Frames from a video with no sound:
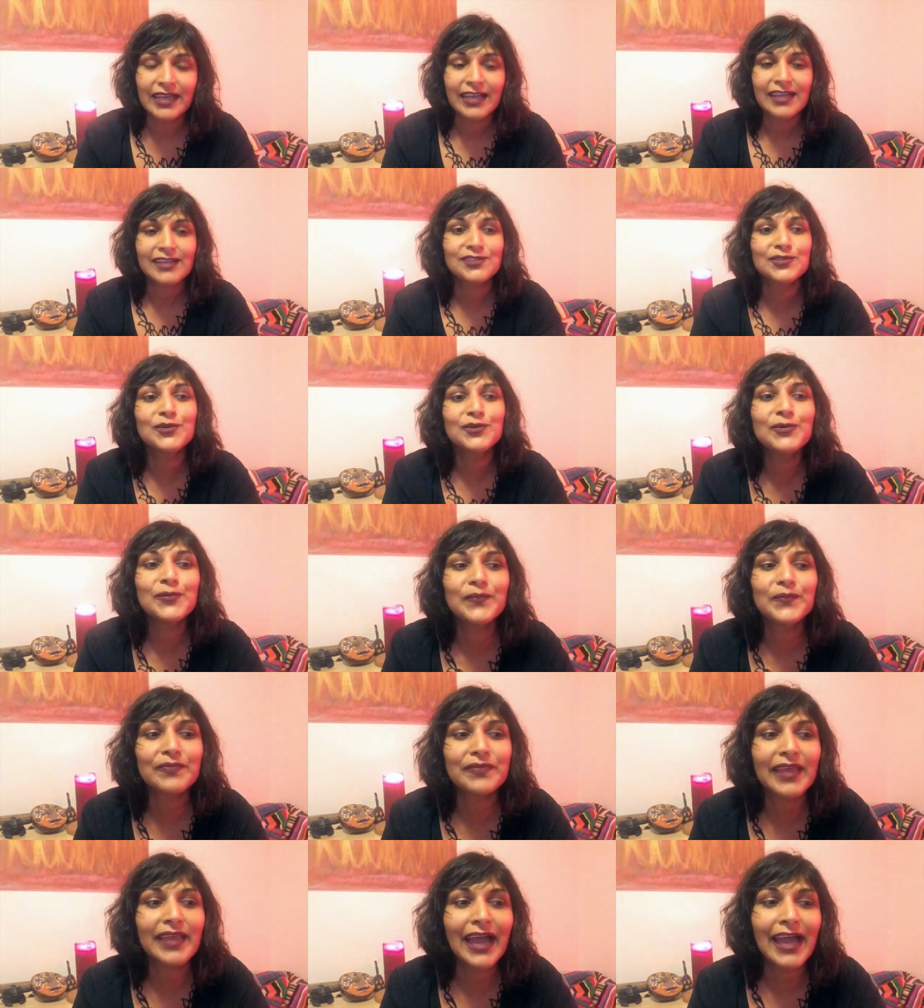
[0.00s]
So
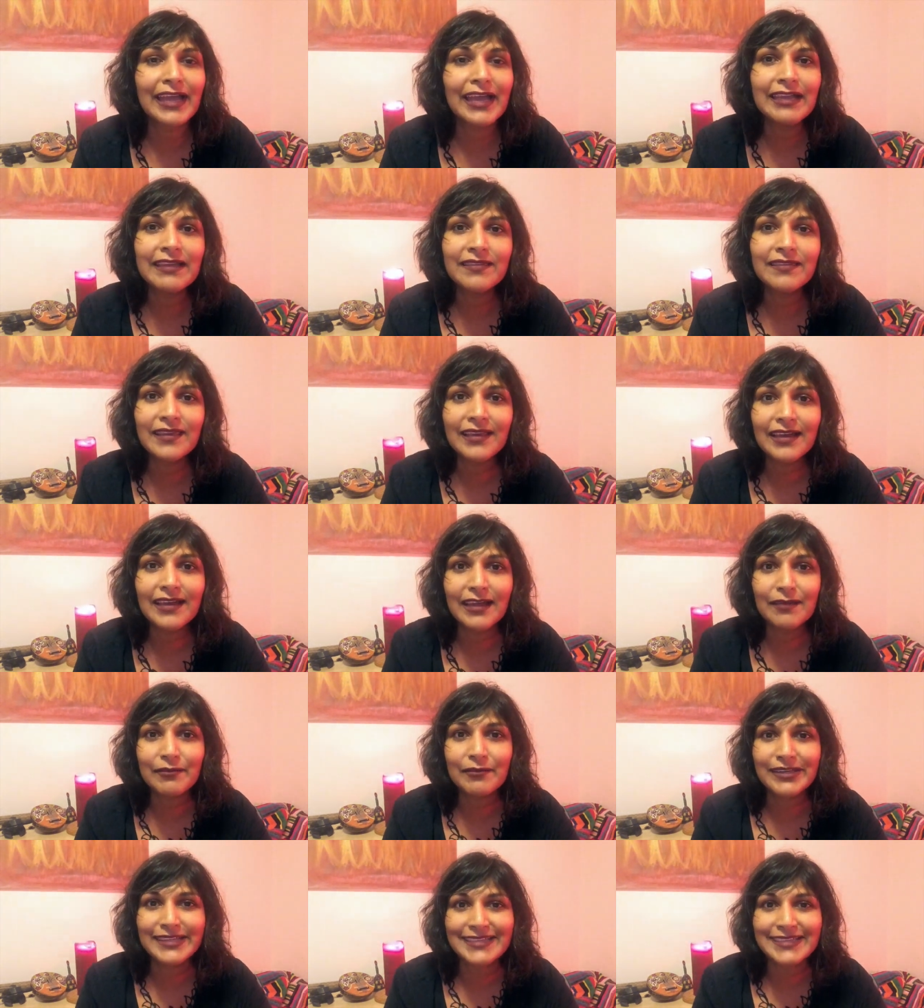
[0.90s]
I think
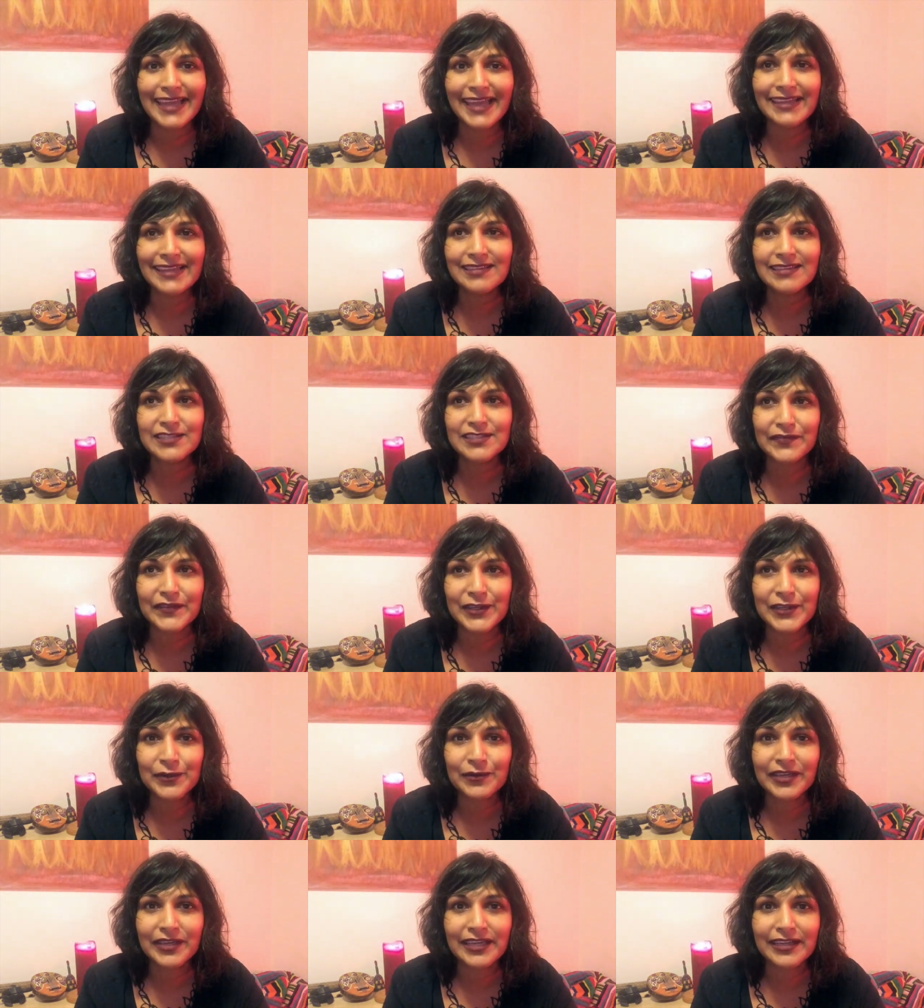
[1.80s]
I'm going to end this
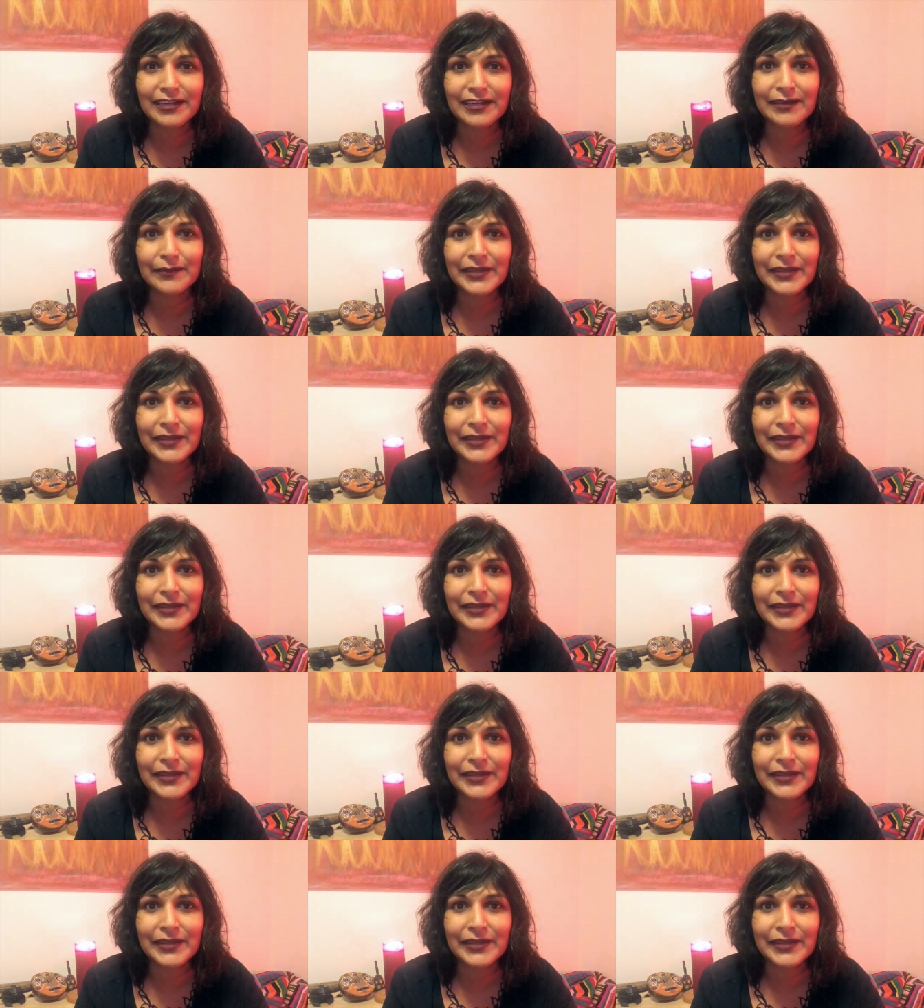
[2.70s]
video here